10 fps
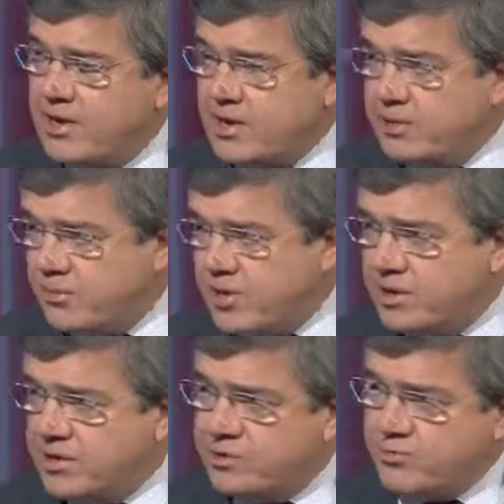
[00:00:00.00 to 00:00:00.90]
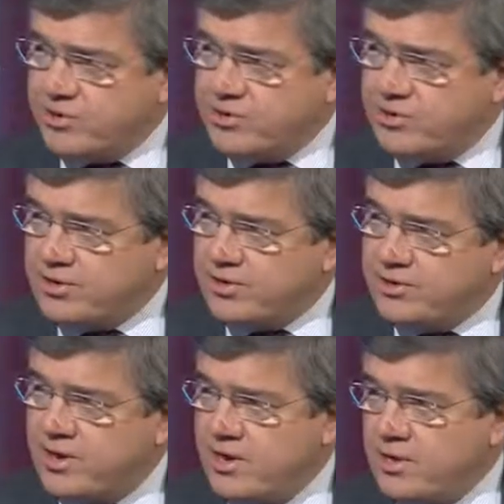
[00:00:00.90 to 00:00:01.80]
He expressed it
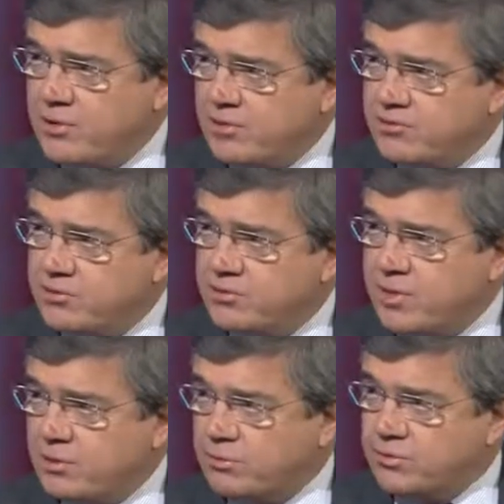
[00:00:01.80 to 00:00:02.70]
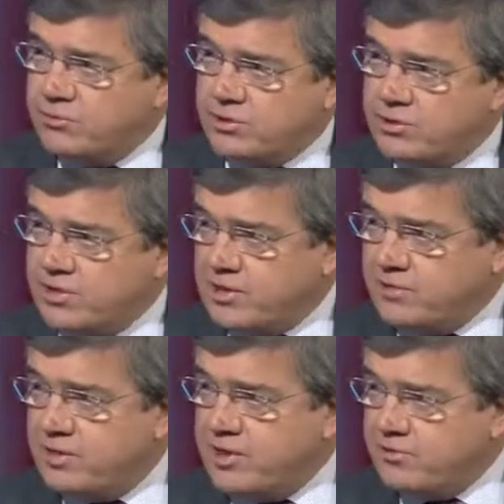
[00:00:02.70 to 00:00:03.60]
as you have to deal with the
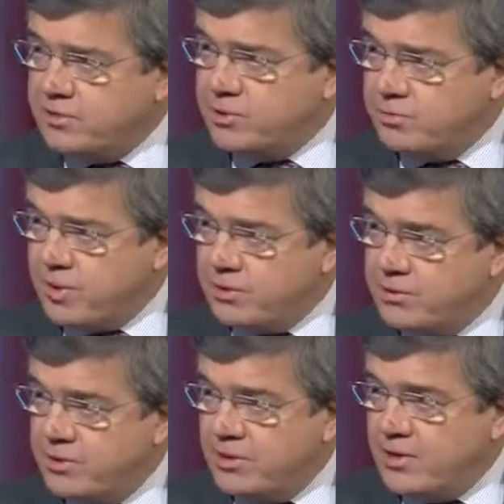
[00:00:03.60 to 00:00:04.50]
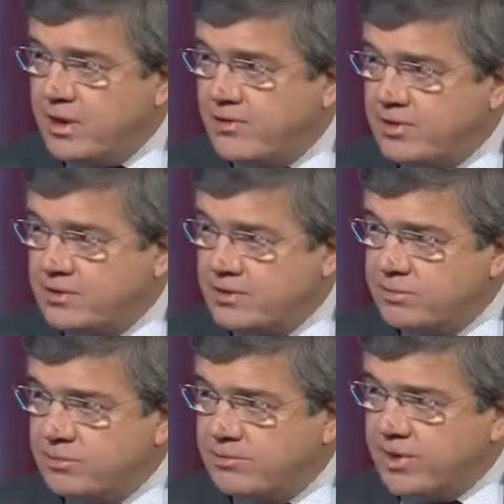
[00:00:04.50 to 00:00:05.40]
crocodiles nearest the boat. And that's a
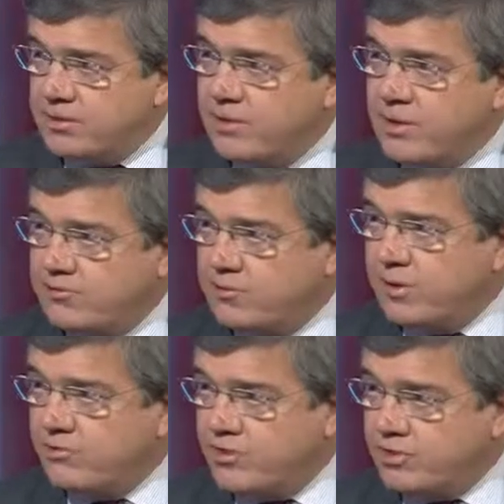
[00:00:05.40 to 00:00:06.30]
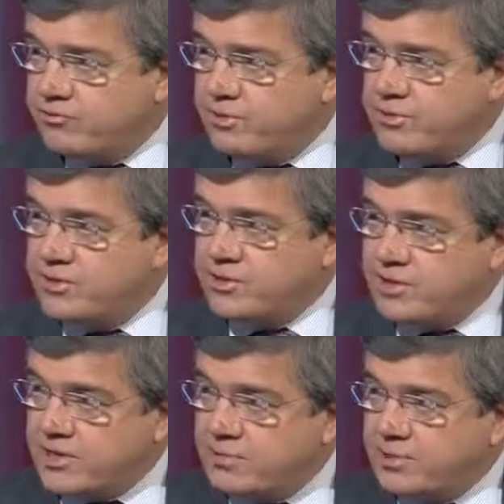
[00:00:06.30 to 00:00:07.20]
simple fact. You have to make judgments,
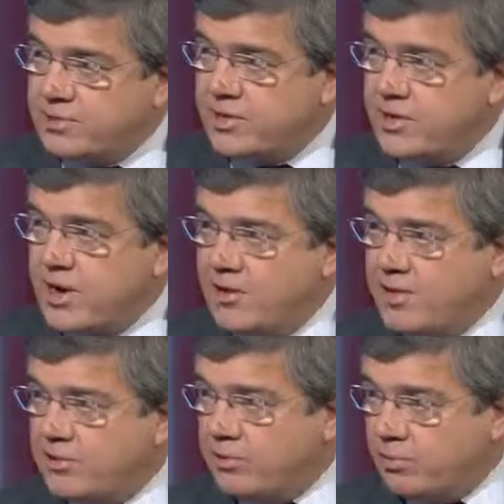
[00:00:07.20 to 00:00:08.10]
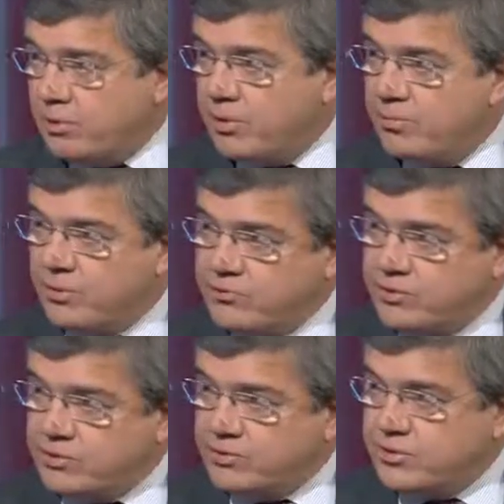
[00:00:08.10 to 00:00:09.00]
assessments, and then deploy what
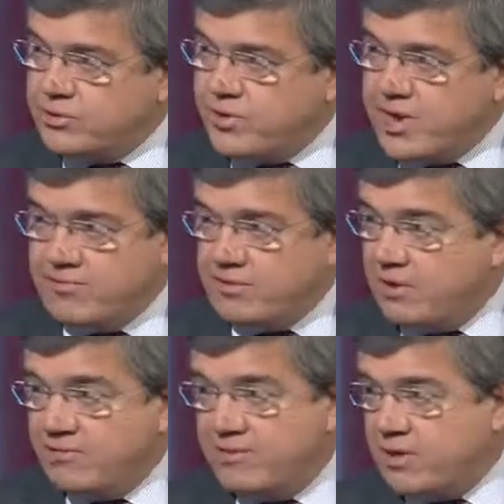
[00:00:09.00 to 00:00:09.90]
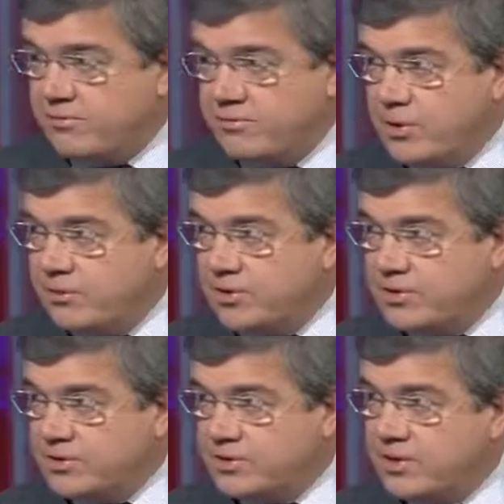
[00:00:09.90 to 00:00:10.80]
resources you have, and they're far from
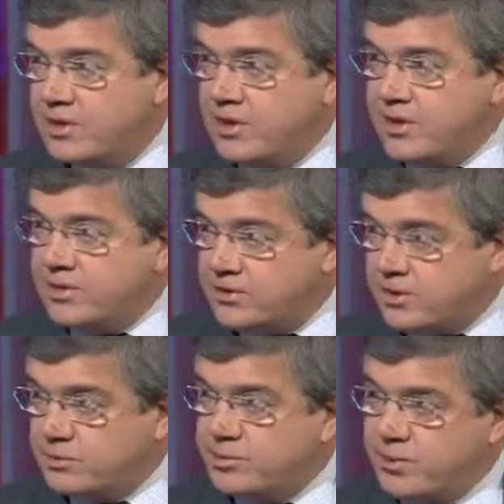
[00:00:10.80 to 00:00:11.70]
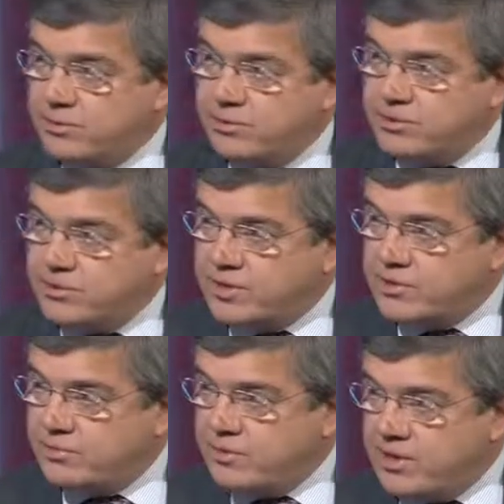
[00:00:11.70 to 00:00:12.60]
limitless against those people who are
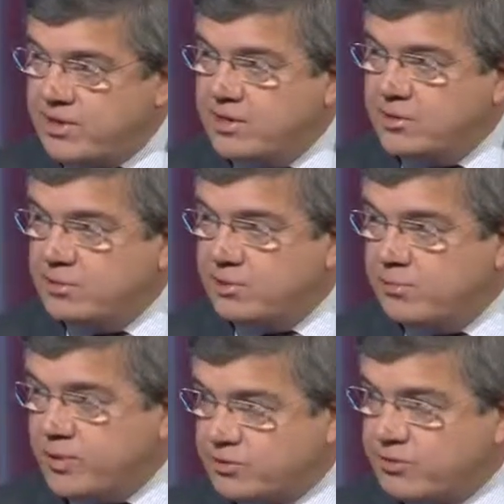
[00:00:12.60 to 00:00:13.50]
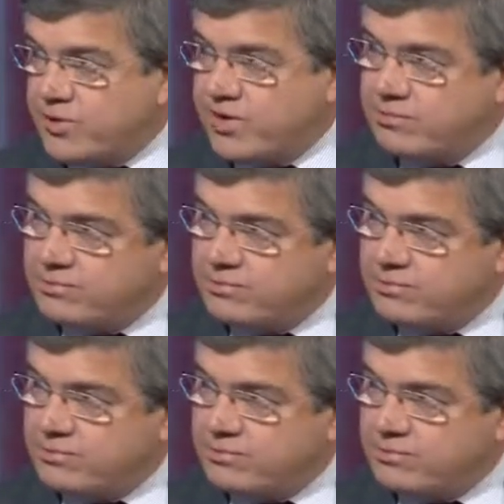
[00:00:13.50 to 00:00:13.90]
assessed to be the most threat.